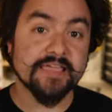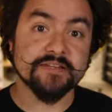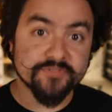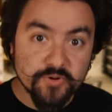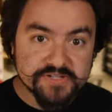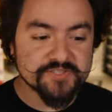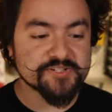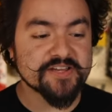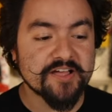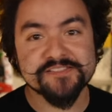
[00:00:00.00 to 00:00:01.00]
And then of course,
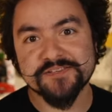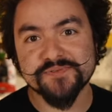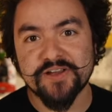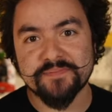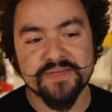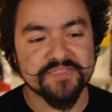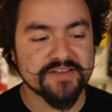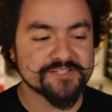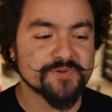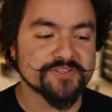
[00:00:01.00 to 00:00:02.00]
there's an unsubscribe
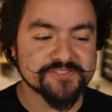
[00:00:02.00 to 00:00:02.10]
method as well.